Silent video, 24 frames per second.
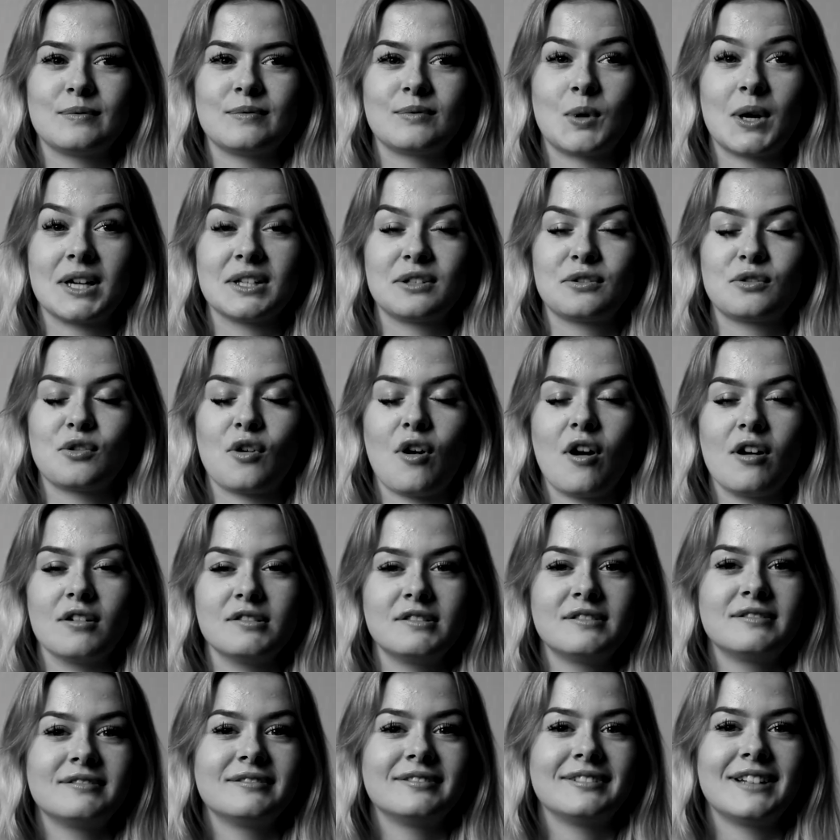quite
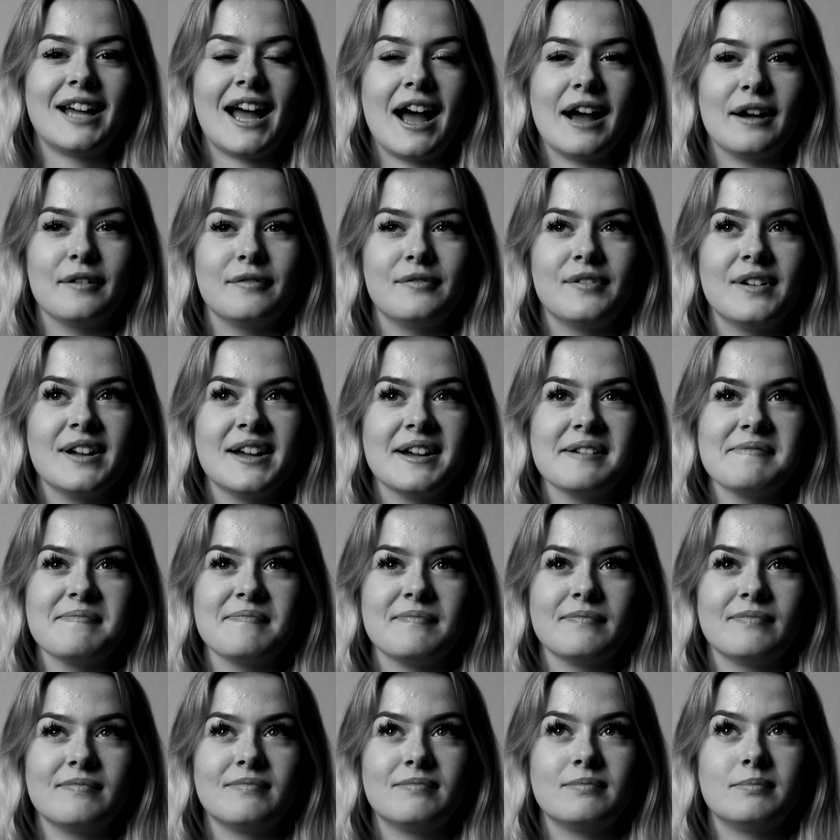strong. I've
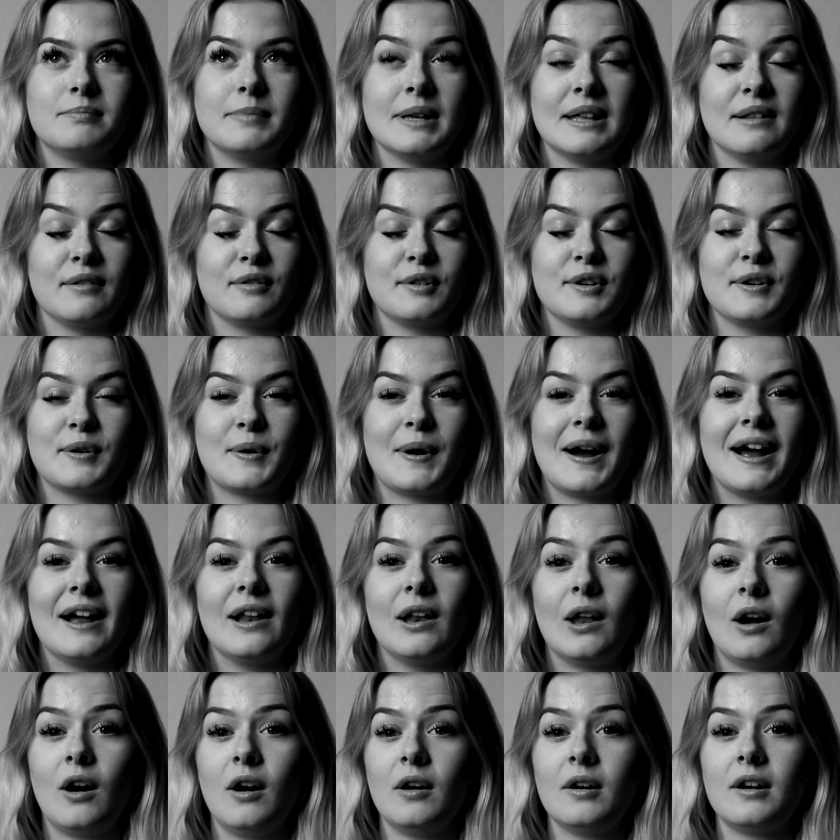been through quite a
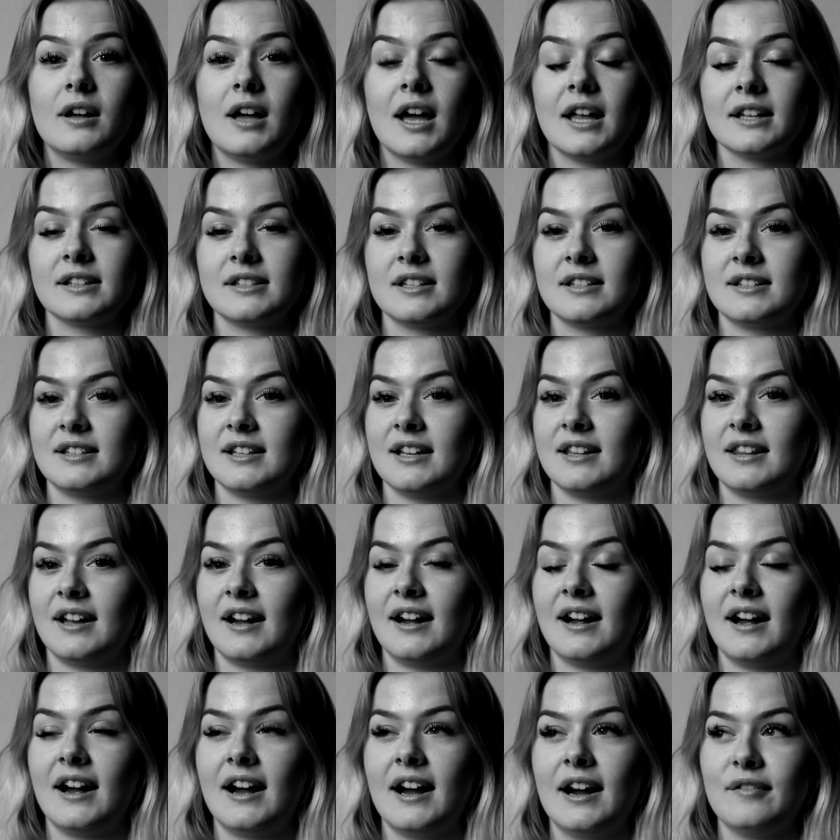lot, and to say
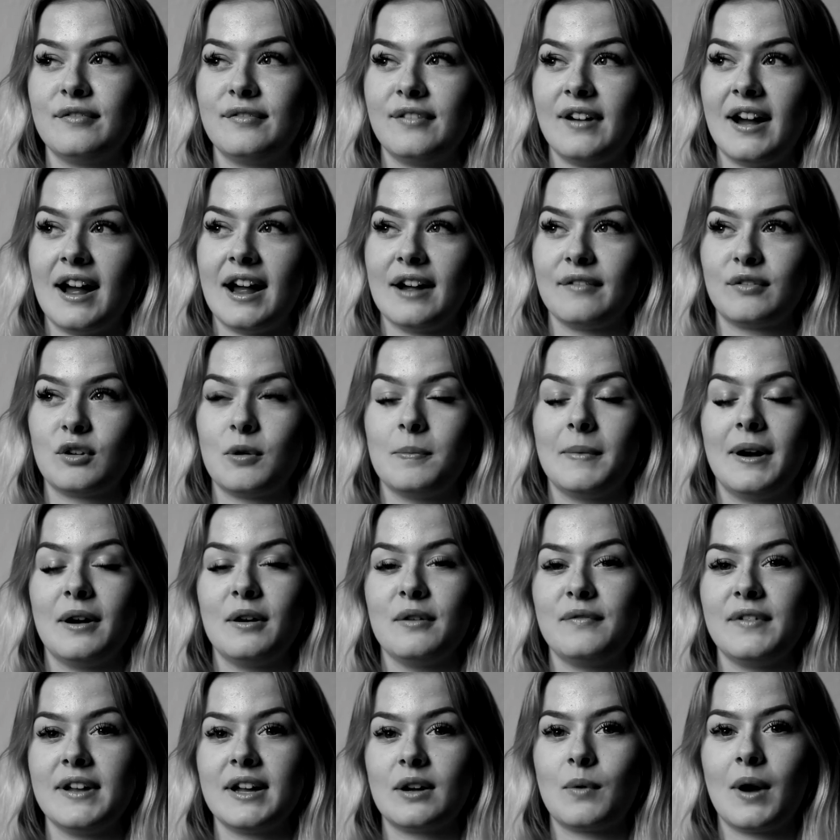that I've come out
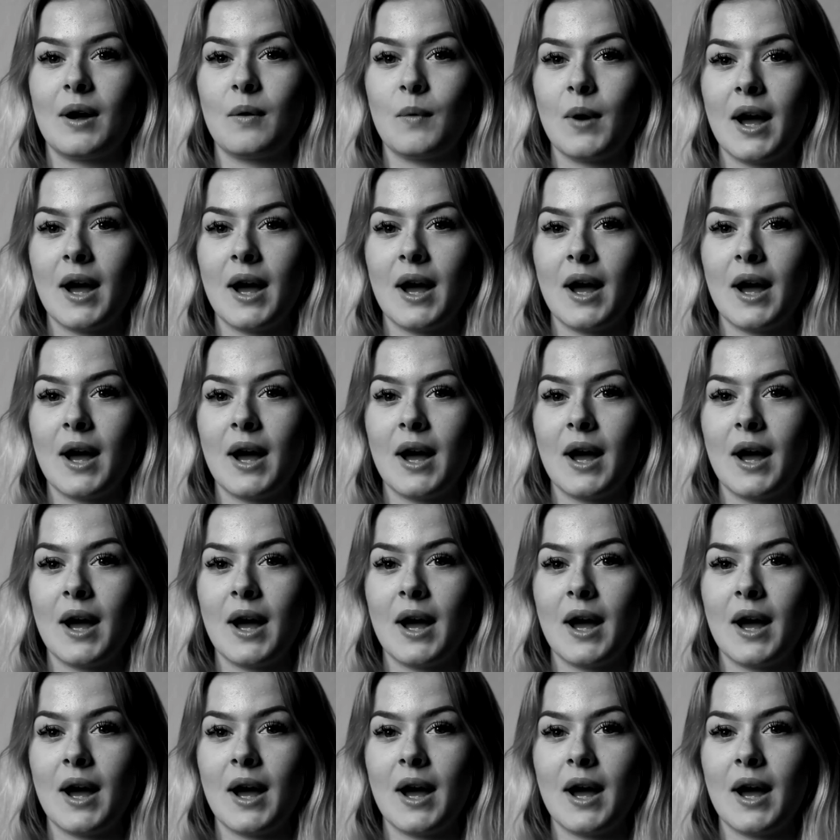of it quite